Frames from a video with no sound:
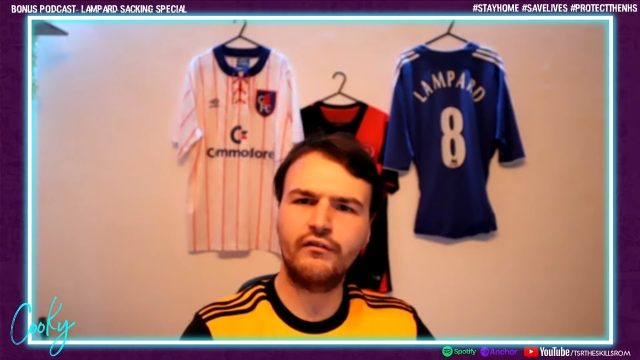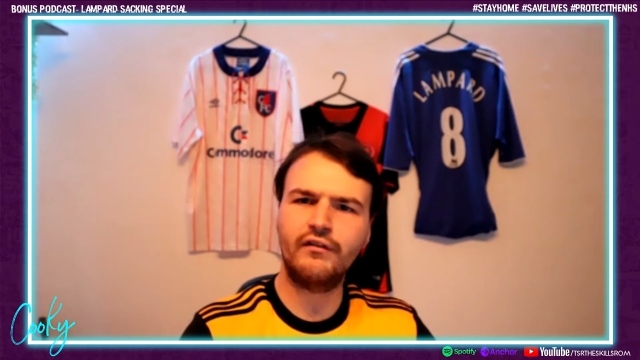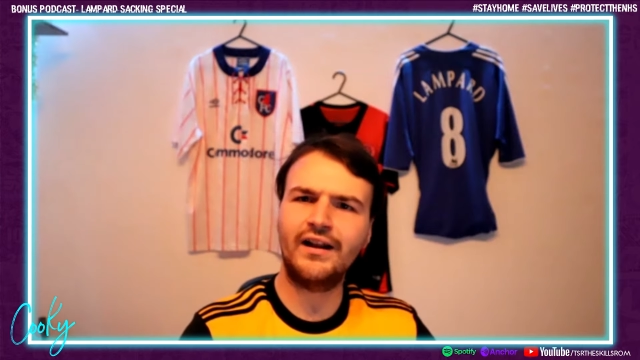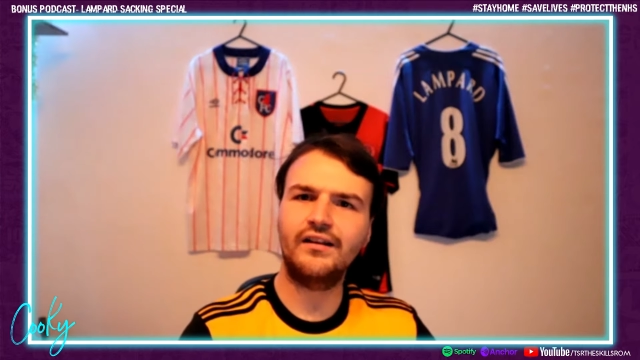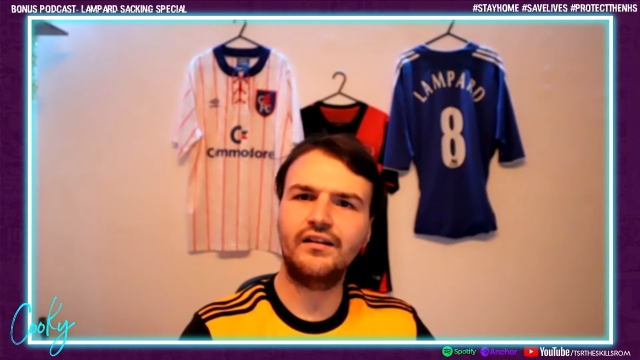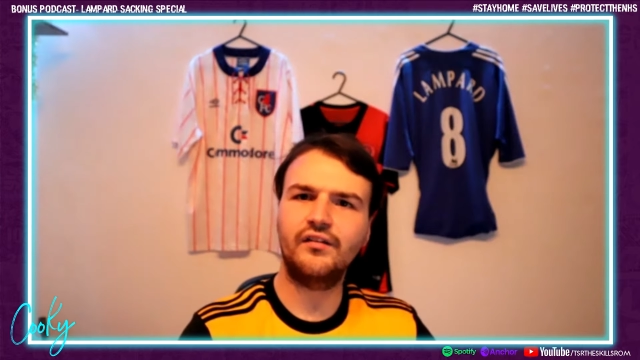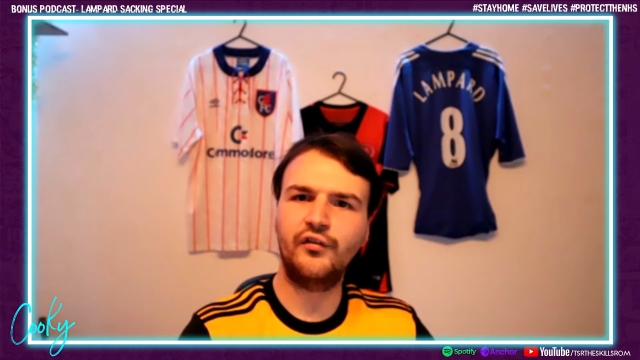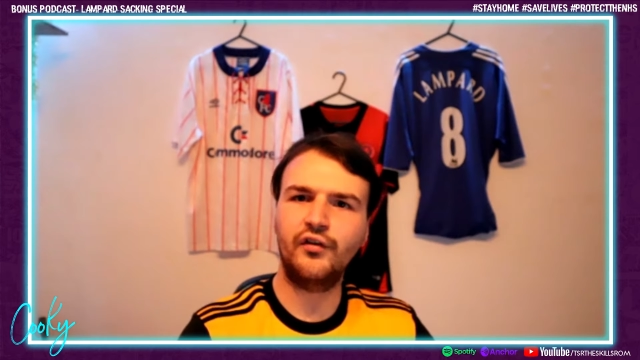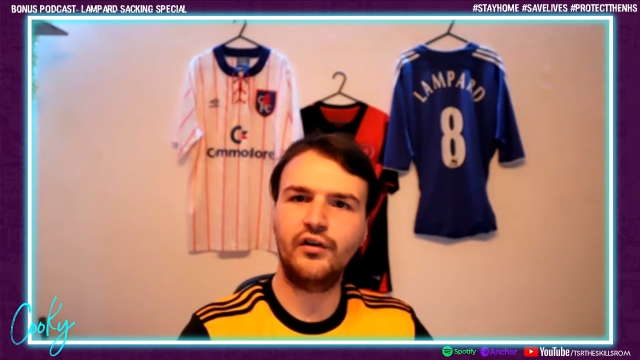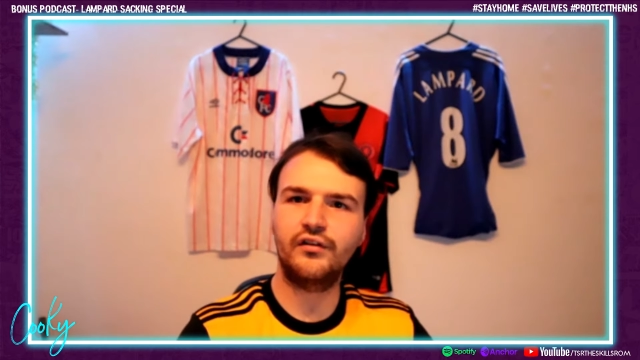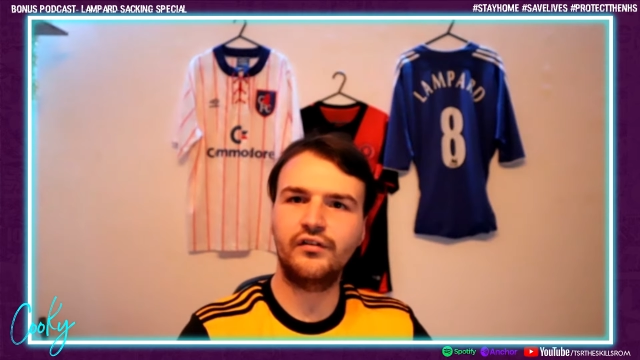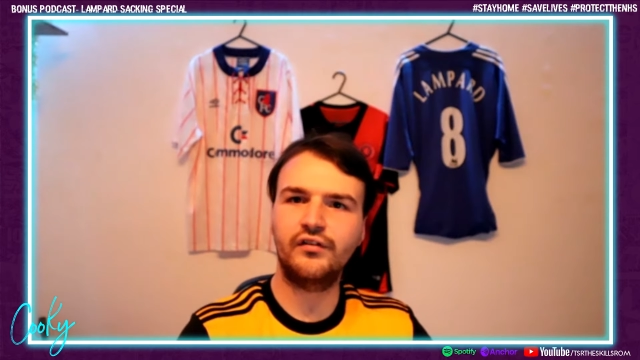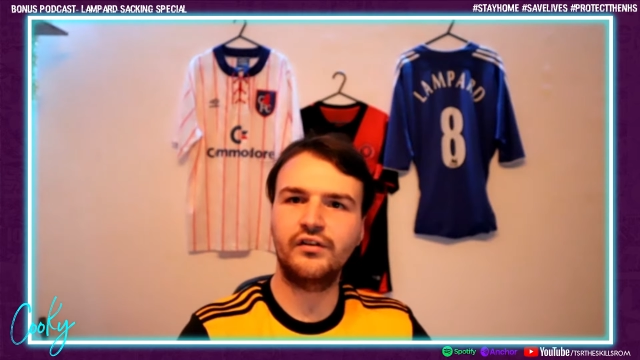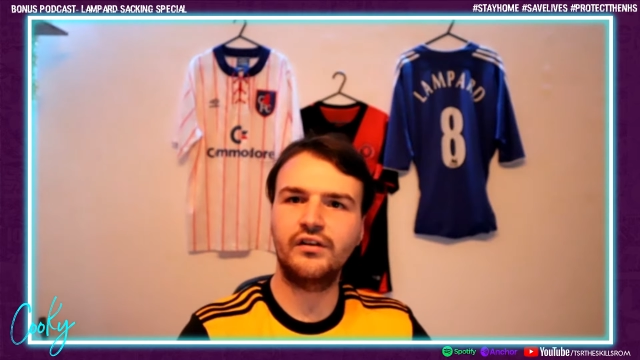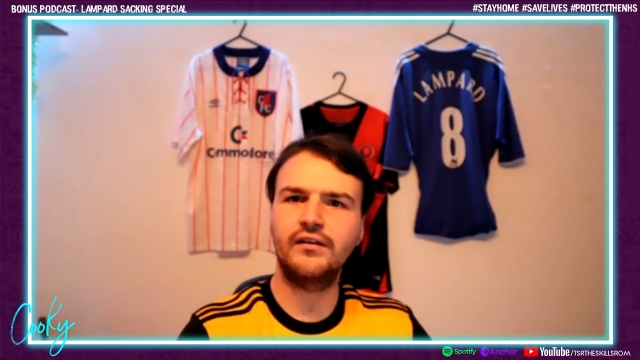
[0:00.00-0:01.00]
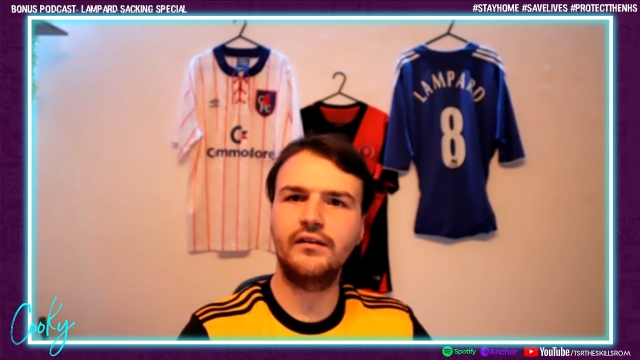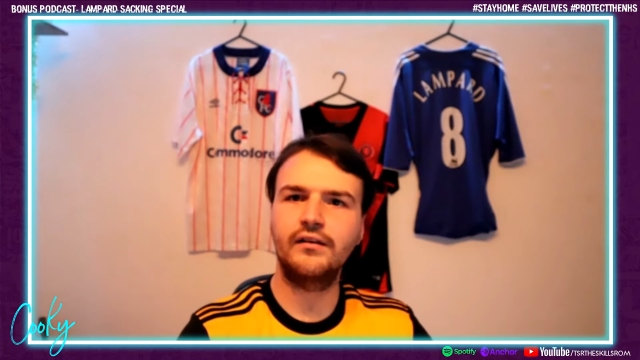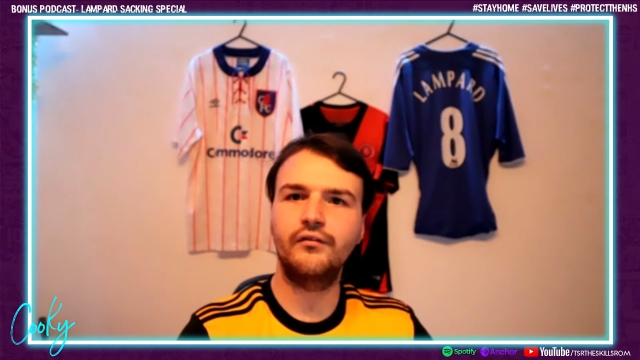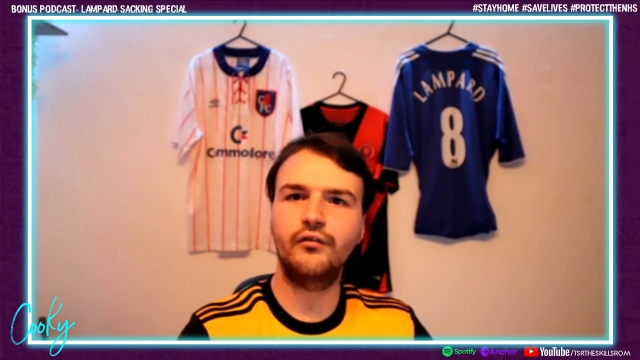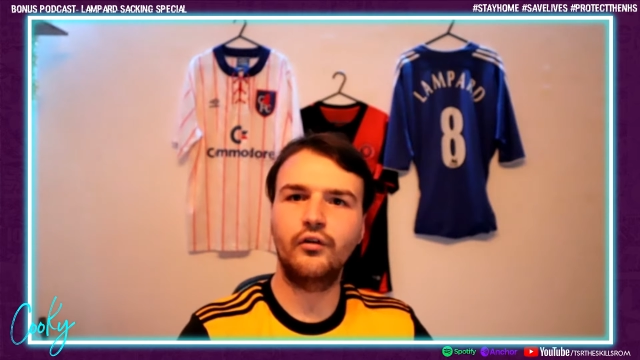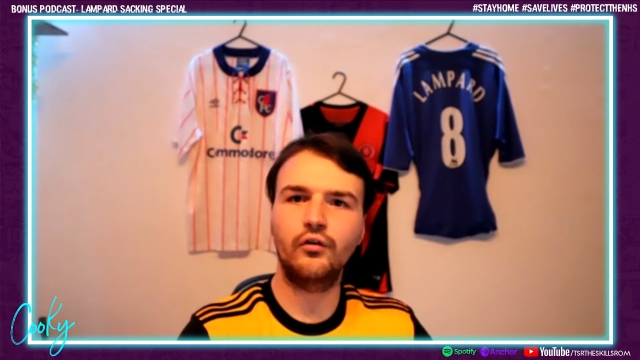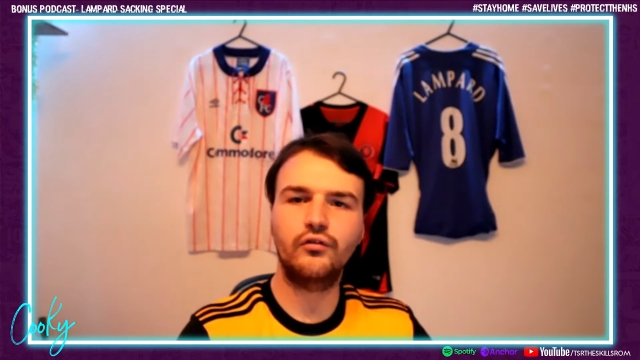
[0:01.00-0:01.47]
Alex Ferguson and
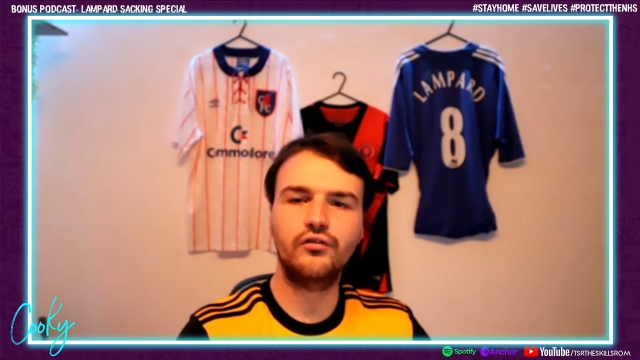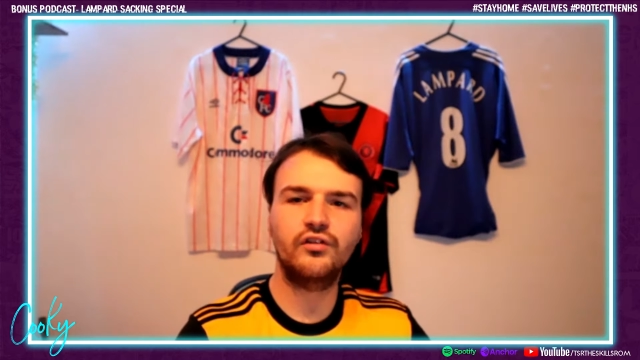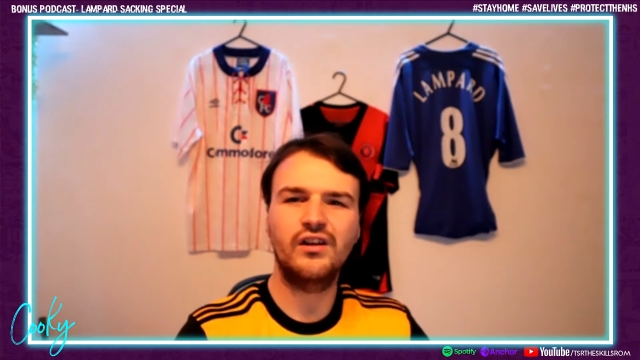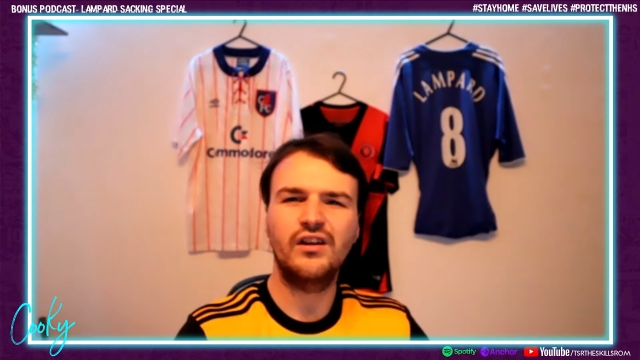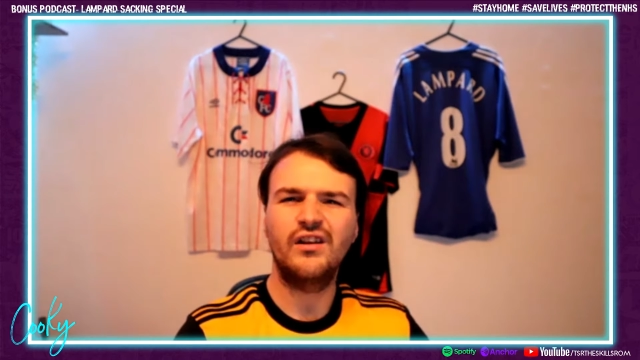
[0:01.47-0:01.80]
you've looked,